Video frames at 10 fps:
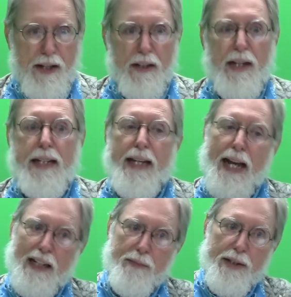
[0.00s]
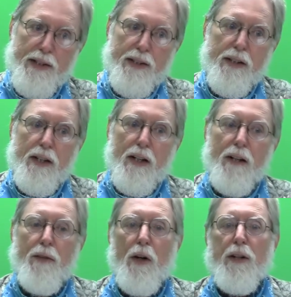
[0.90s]
like the elements
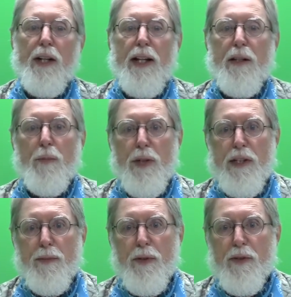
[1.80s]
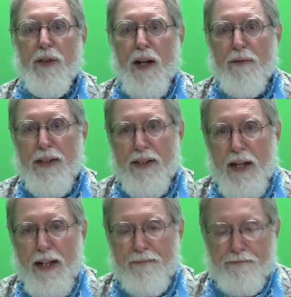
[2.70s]
of art and the principles of
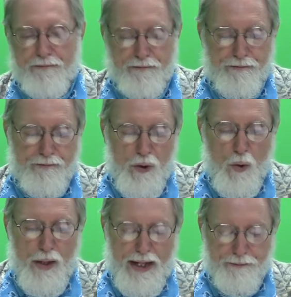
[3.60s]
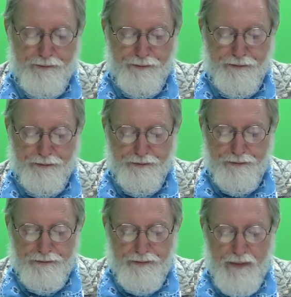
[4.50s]
design. Okay.
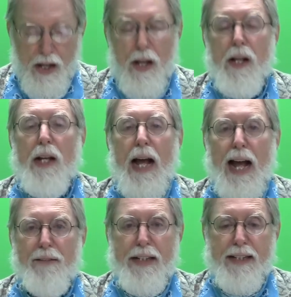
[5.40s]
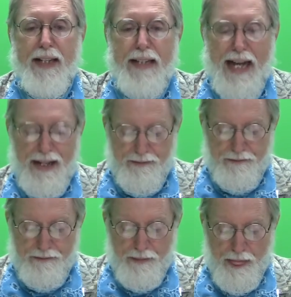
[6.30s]
Having said
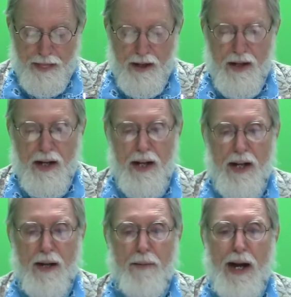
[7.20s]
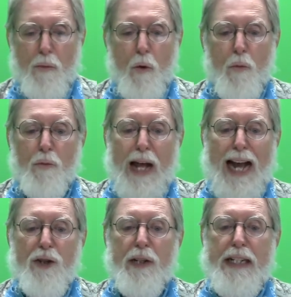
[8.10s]
that, I won't
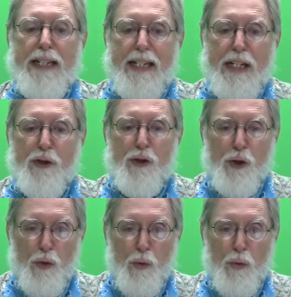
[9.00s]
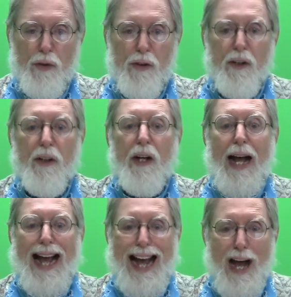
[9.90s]
actually teach you
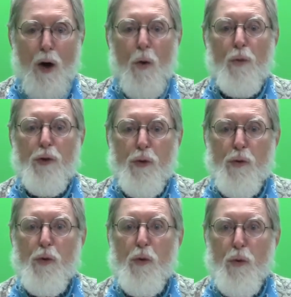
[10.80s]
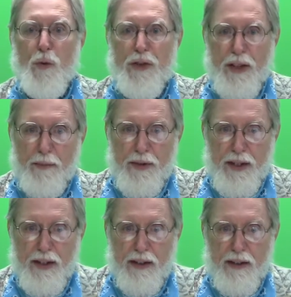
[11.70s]
how to do
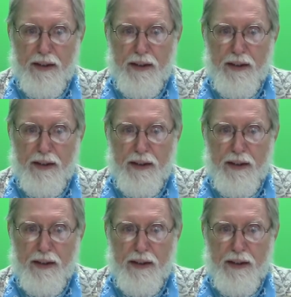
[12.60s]
something.